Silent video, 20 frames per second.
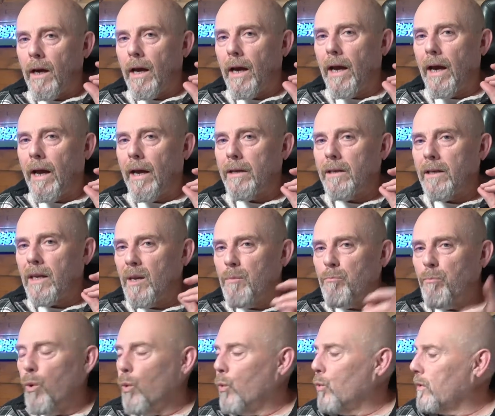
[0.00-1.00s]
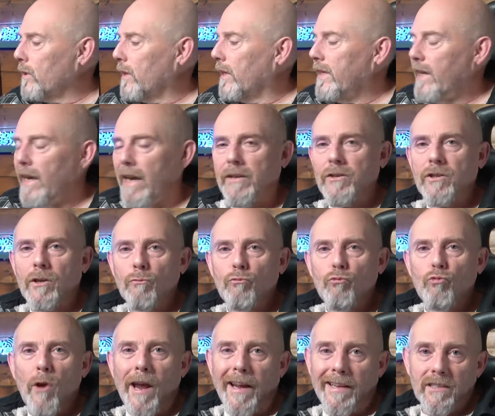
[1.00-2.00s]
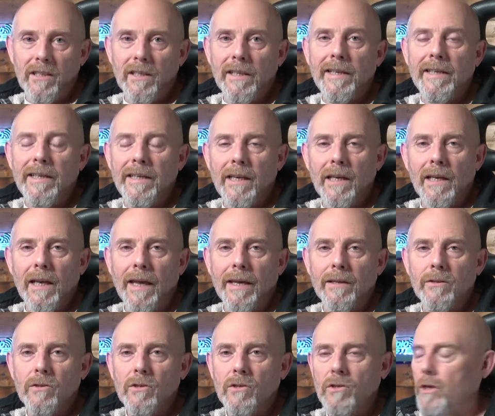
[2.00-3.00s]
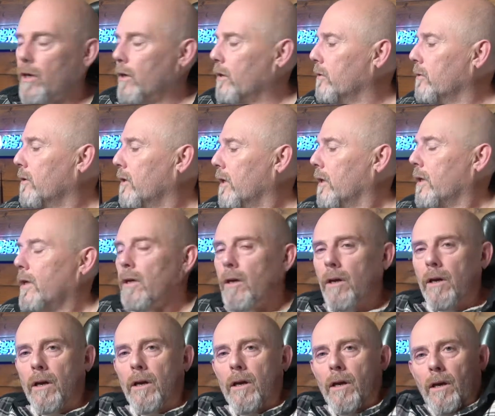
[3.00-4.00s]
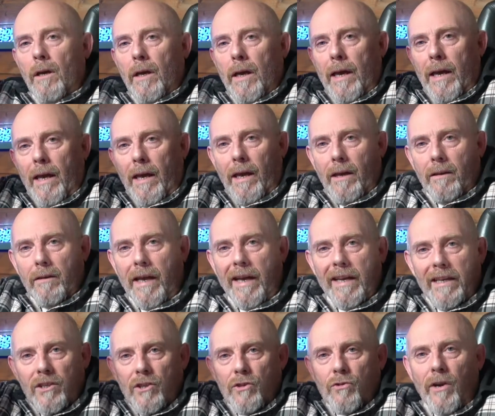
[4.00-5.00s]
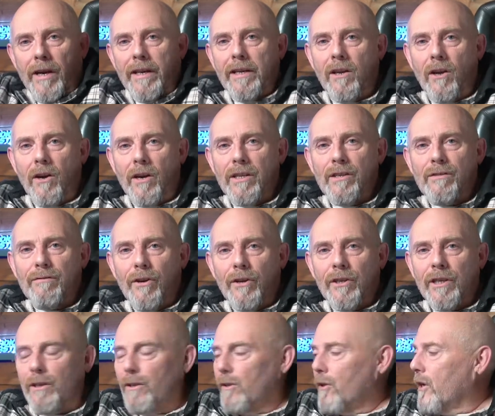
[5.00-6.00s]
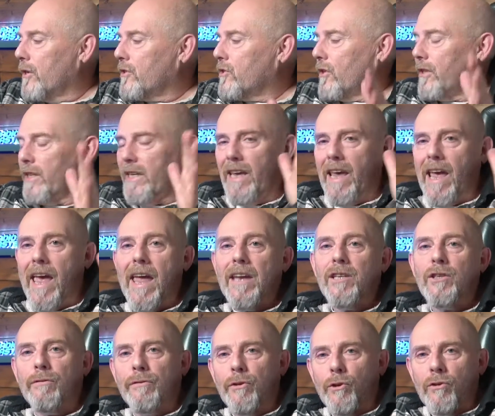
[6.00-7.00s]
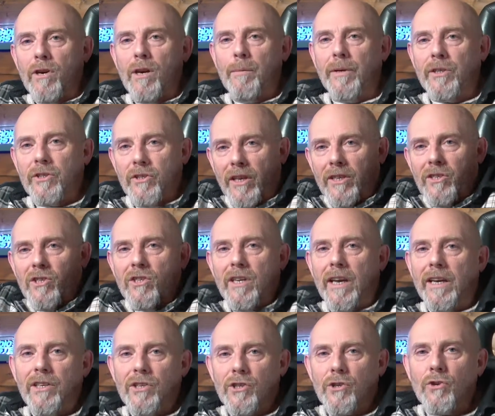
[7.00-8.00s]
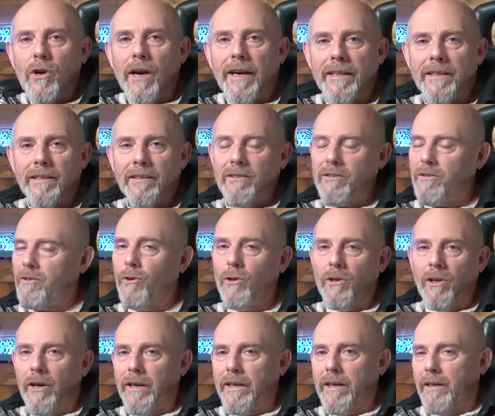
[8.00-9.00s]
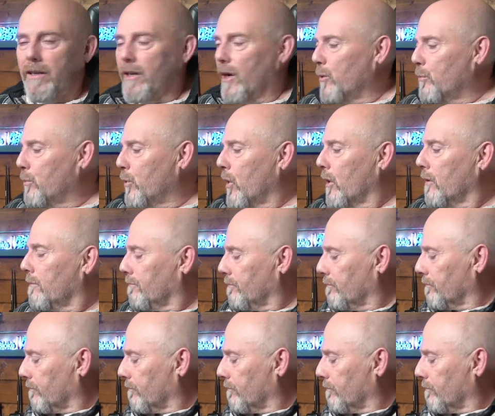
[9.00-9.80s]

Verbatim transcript: And importantly, it's a rectilinear lens. So any straight lines, vertical lines at the edge of your image, they stay straight. It's not like a GoPro.